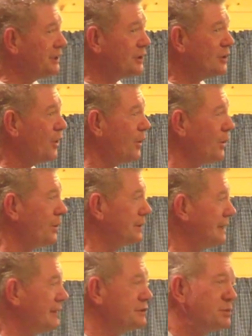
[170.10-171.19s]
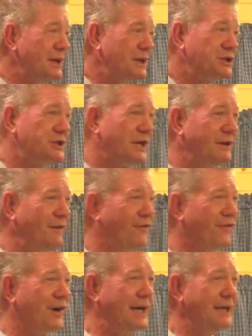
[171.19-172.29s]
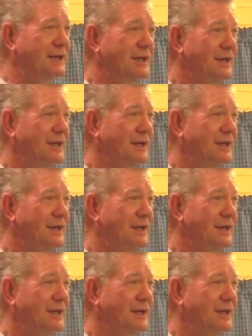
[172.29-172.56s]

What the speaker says: the cold gives me a sudden fright.